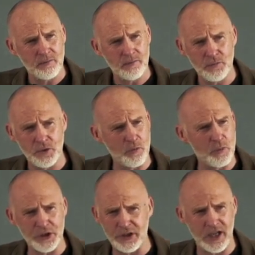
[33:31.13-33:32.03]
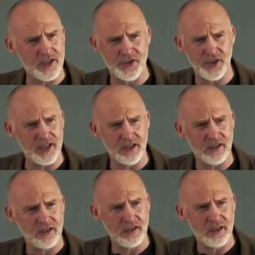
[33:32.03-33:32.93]
Nobody dare say.
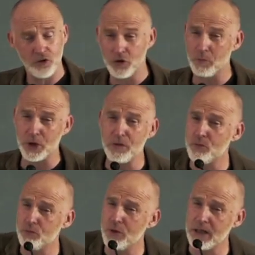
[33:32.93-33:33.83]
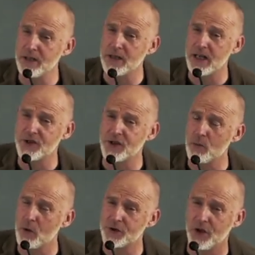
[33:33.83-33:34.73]
Nobody really dare say
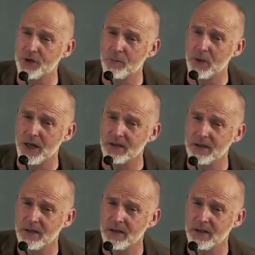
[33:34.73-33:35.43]
what's on their mind.